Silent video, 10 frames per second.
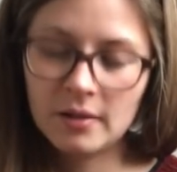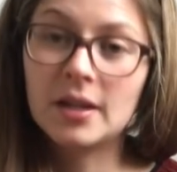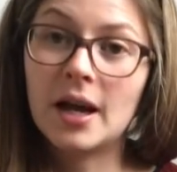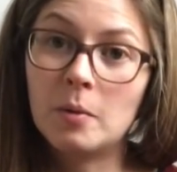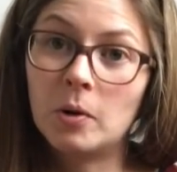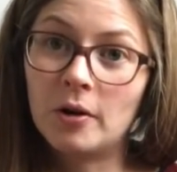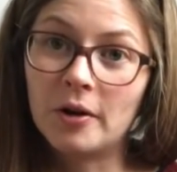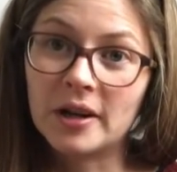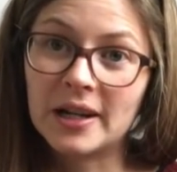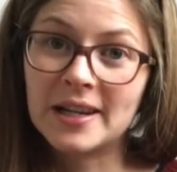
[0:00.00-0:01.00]
get more
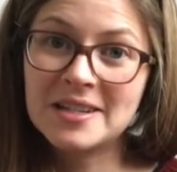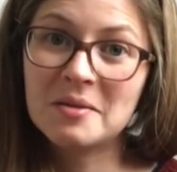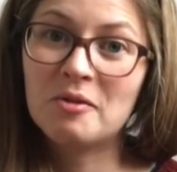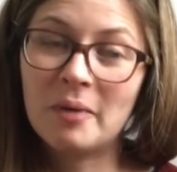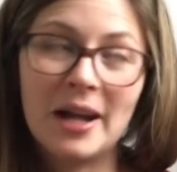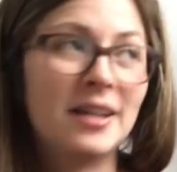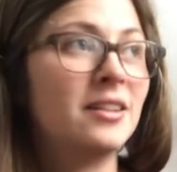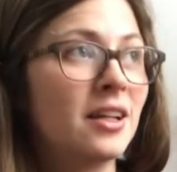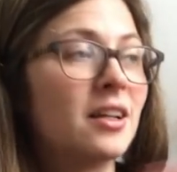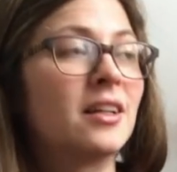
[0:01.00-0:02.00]
organized with my
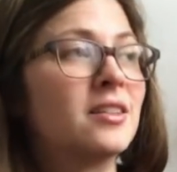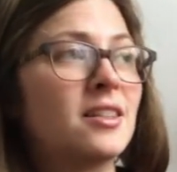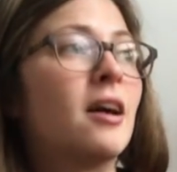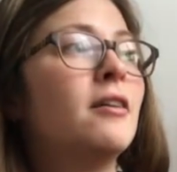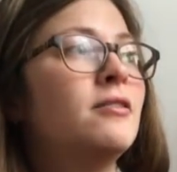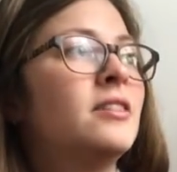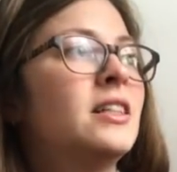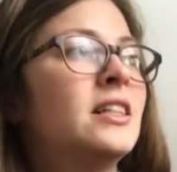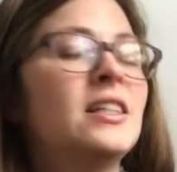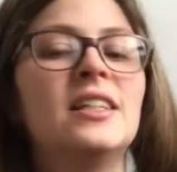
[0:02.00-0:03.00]
knitting stuff,
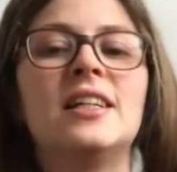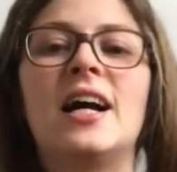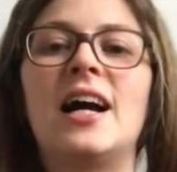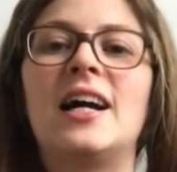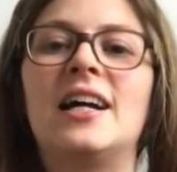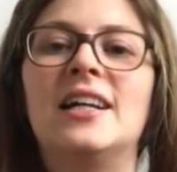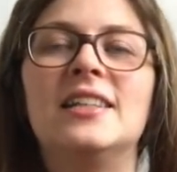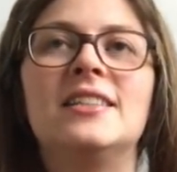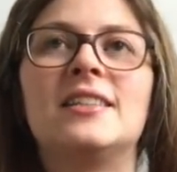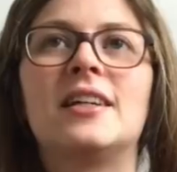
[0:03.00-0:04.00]

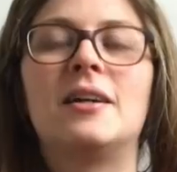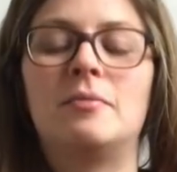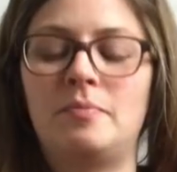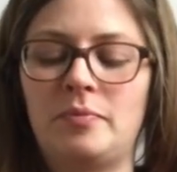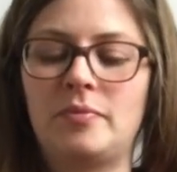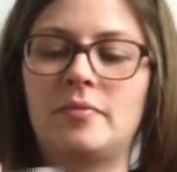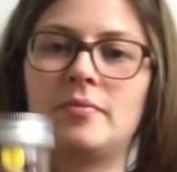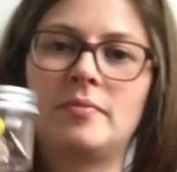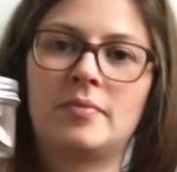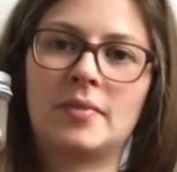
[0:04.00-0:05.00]
and
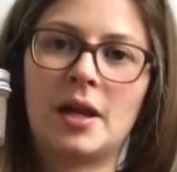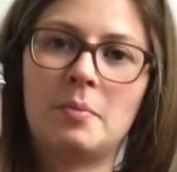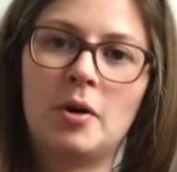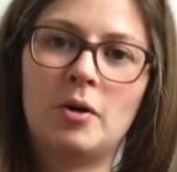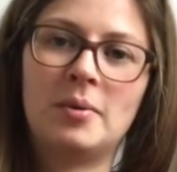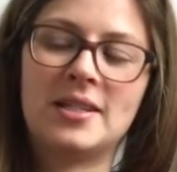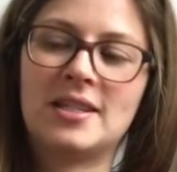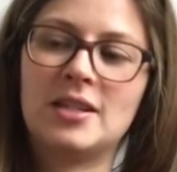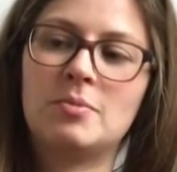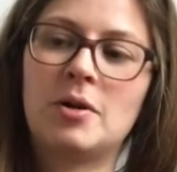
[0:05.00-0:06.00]
I put all my
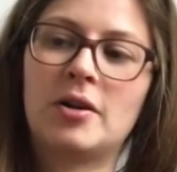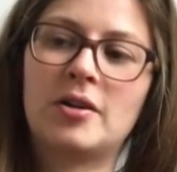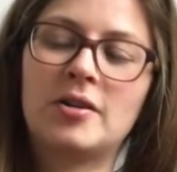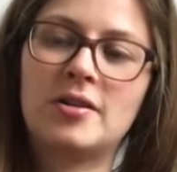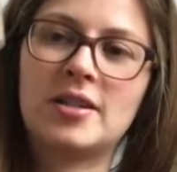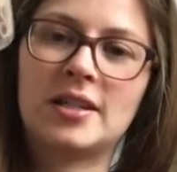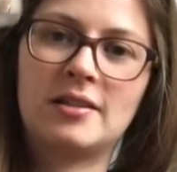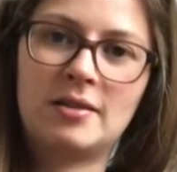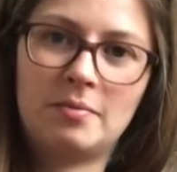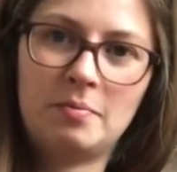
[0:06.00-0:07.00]
stitch markers
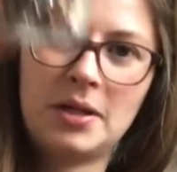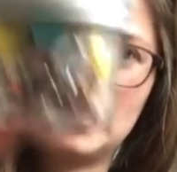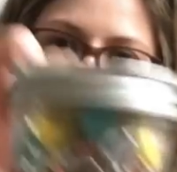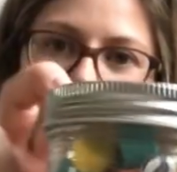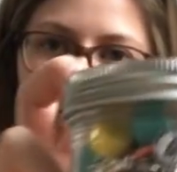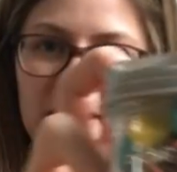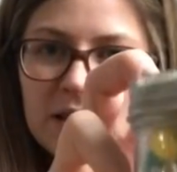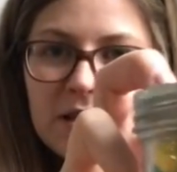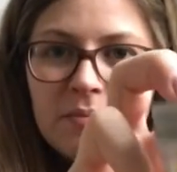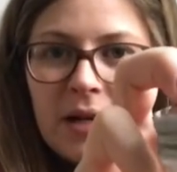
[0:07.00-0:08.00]
and bits and
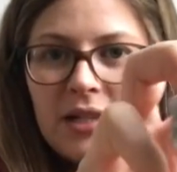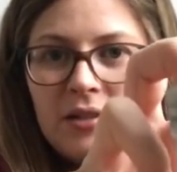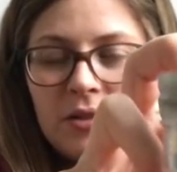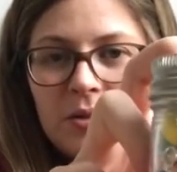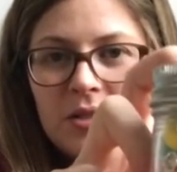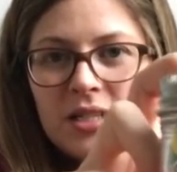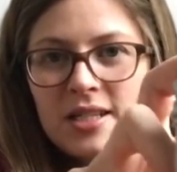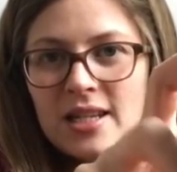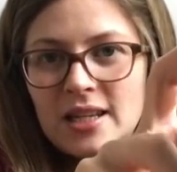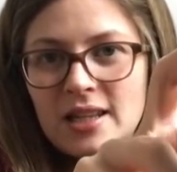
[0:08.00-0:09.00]
pieces, my little notions,
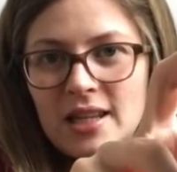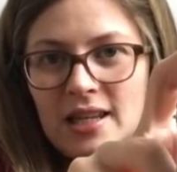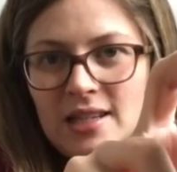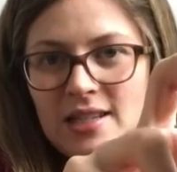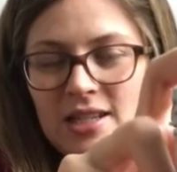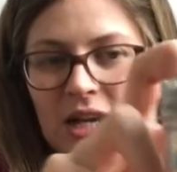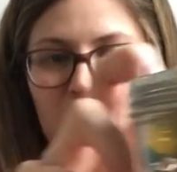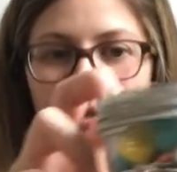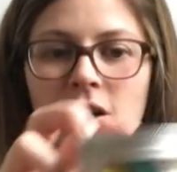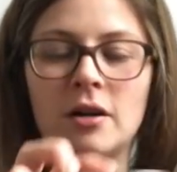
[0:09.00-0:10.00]
in this
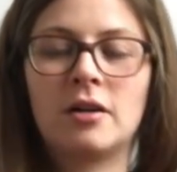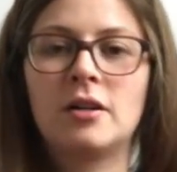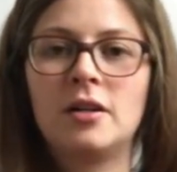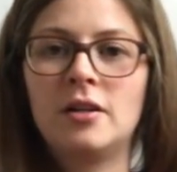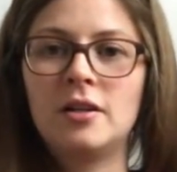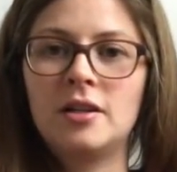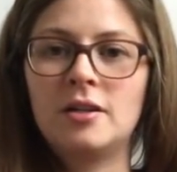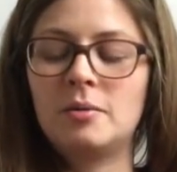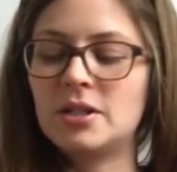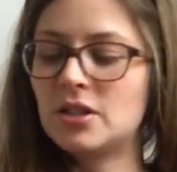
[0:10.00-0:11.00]
jam jar,
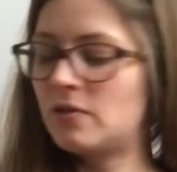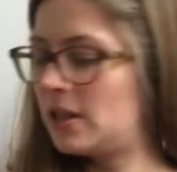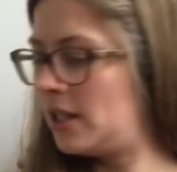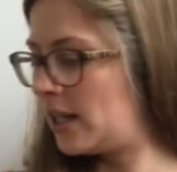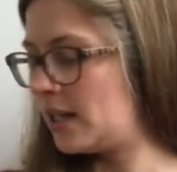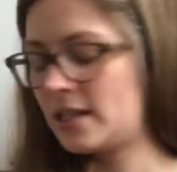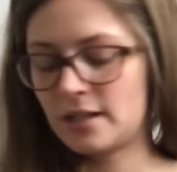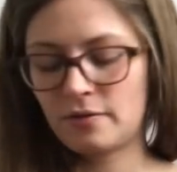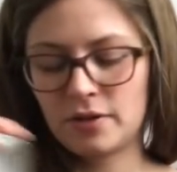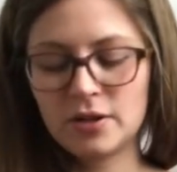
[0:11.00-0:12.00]
which is really nice.
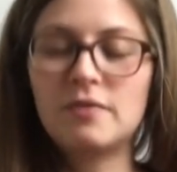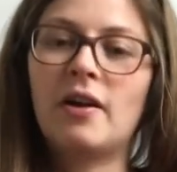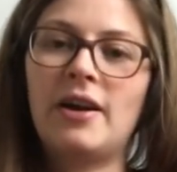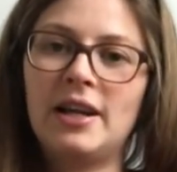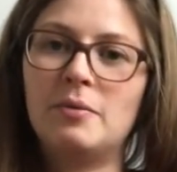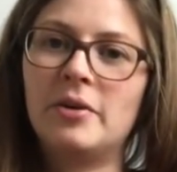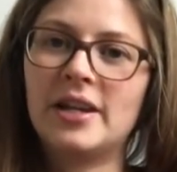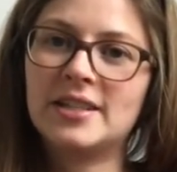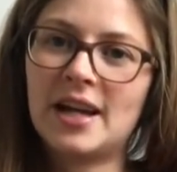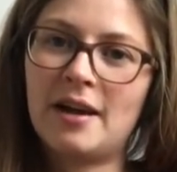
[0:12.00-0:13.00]
It feels very
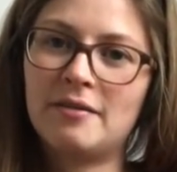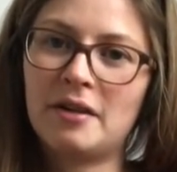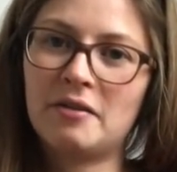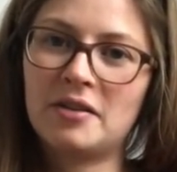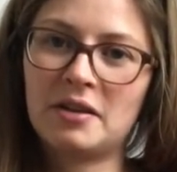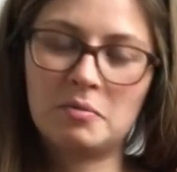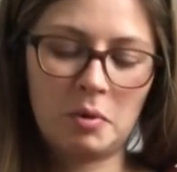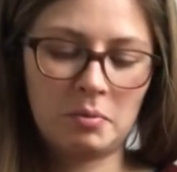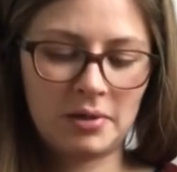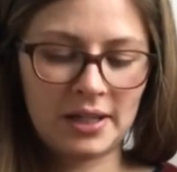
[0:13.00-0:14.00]
liberating to have everything in
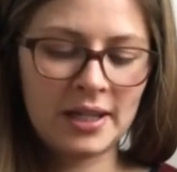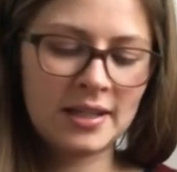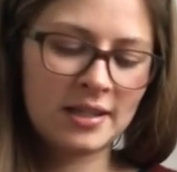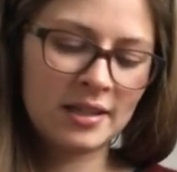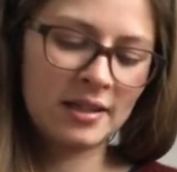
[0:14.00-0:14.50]
one place.